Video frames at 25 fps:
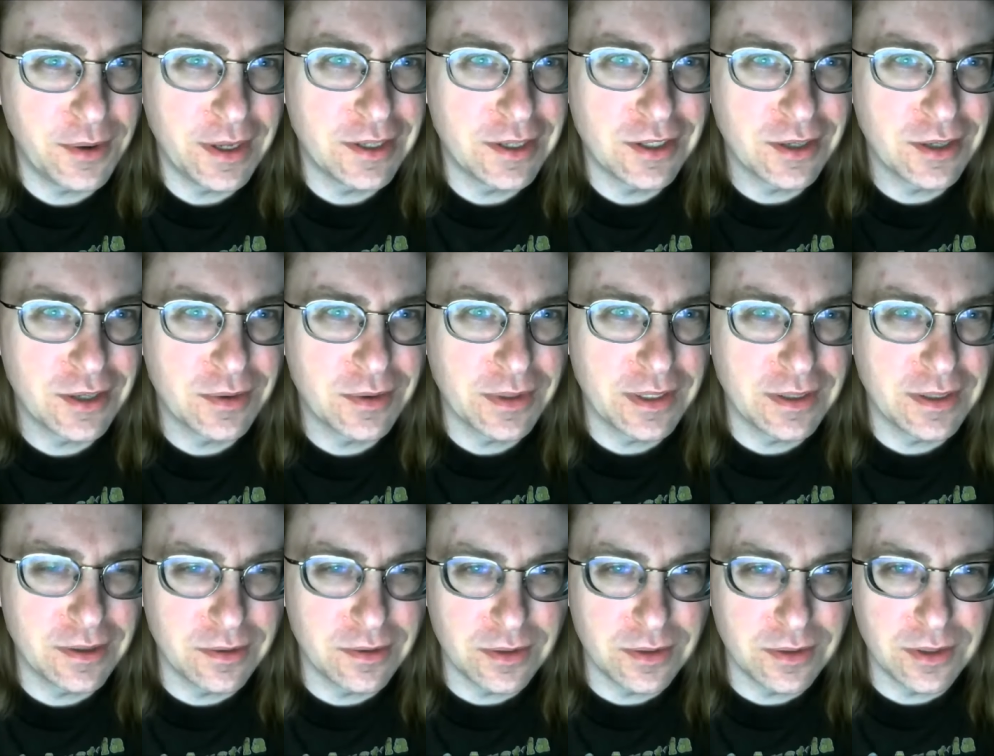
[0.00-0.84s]
generally
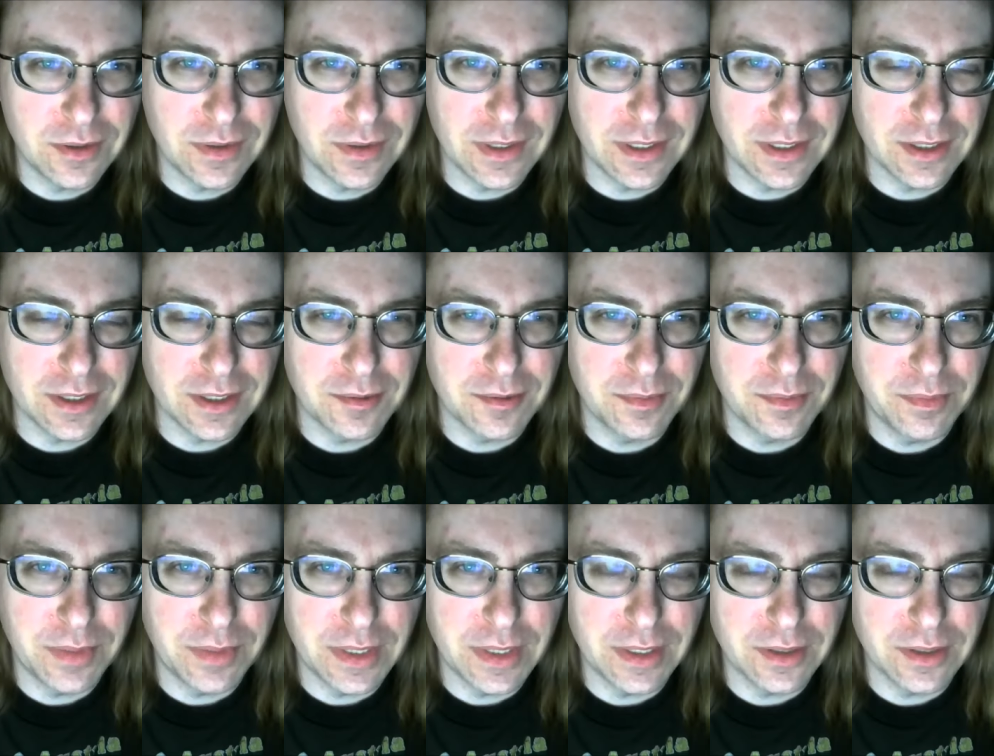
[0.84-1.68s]
don't do these.
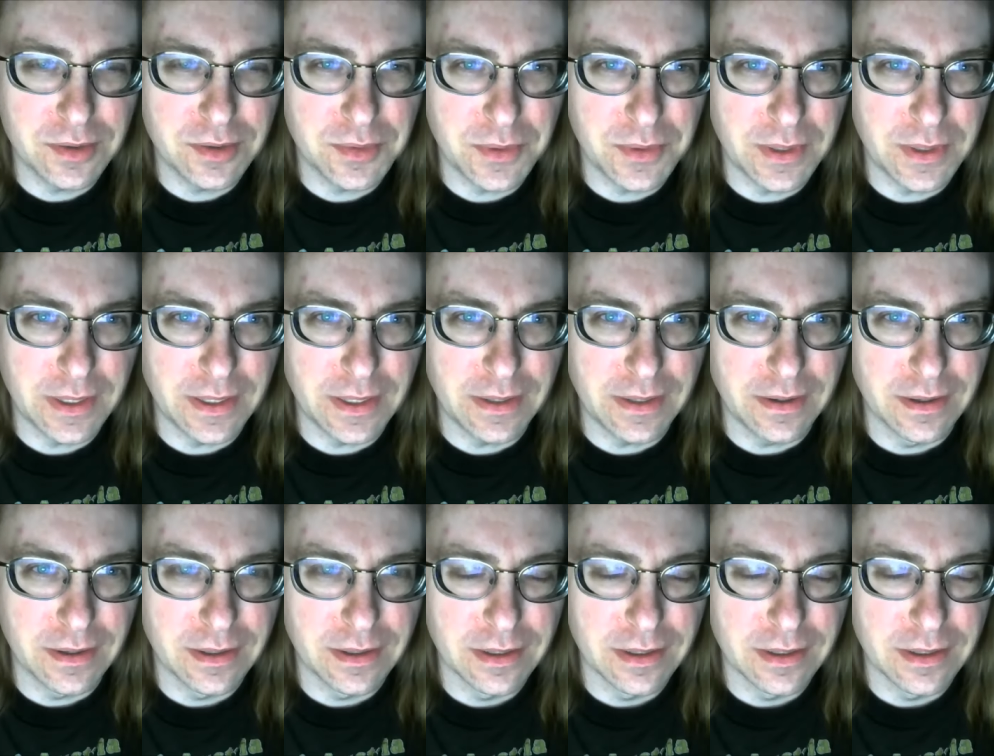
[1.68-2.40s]
But this one,